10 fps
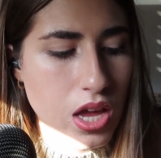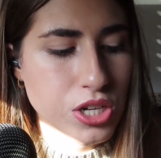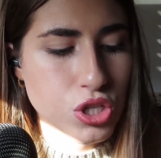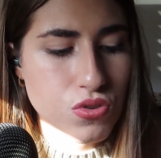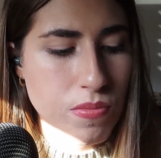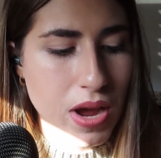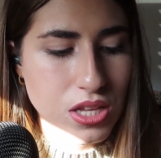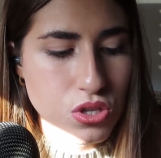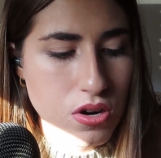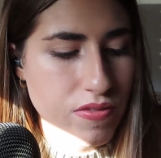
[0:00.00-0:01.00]
It just
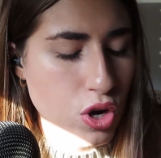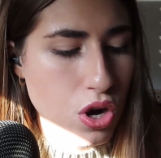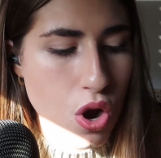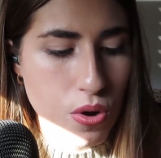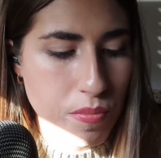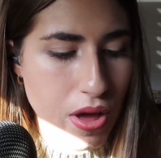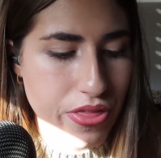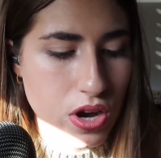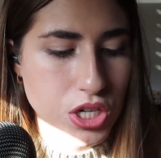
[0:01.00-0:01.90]
reminds her of her own mother,